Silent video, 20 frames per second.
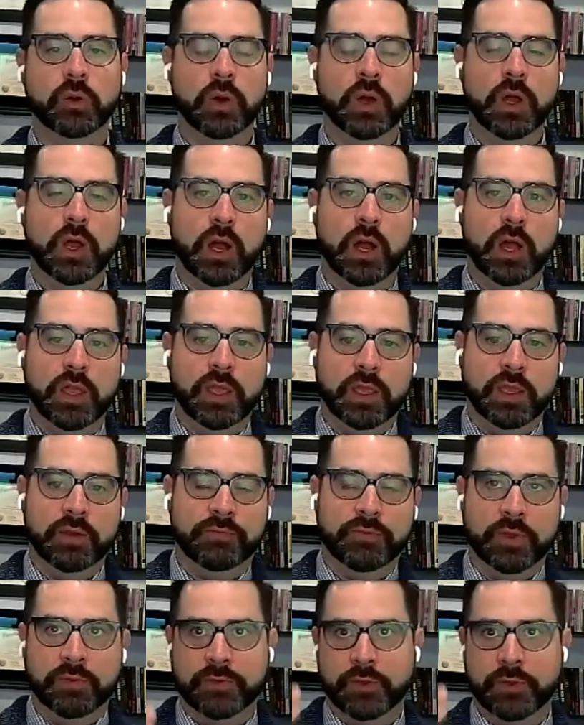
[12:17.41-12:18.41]
And so
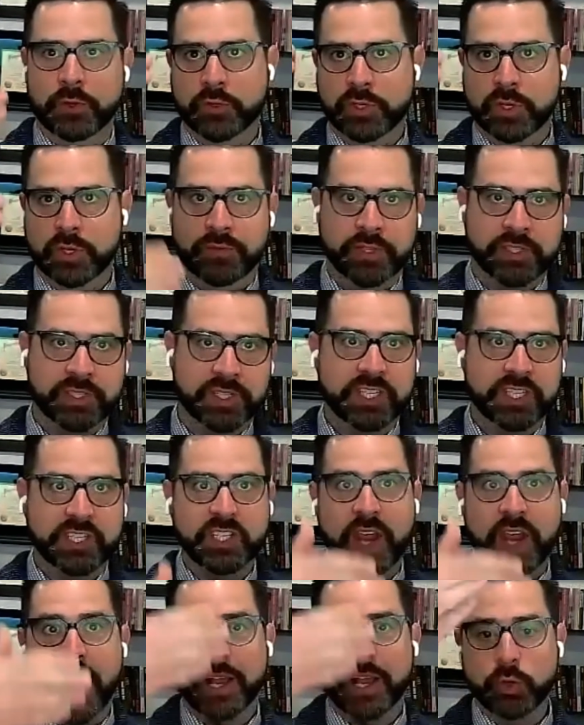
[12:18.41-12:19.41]
if
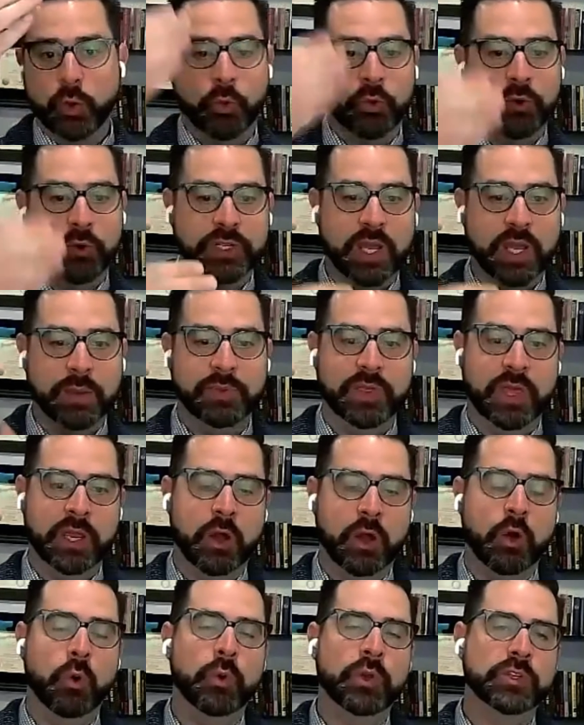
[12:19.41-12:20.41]
it's a stacked order
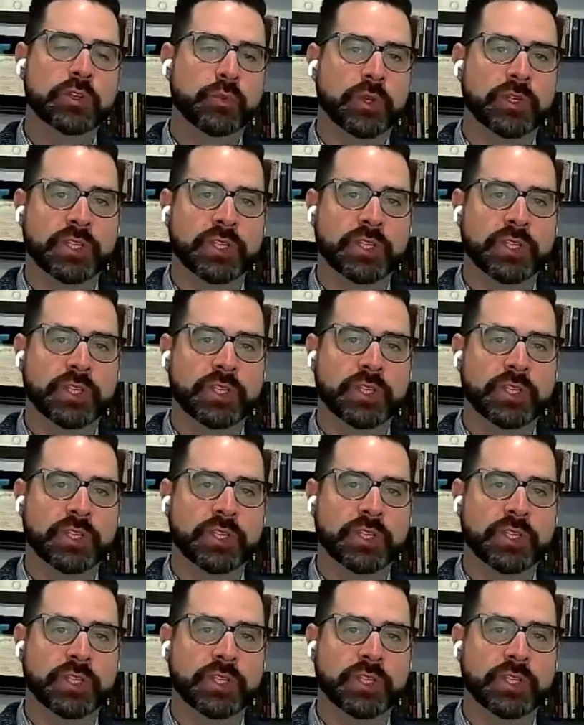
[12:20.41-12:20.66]
type of thing,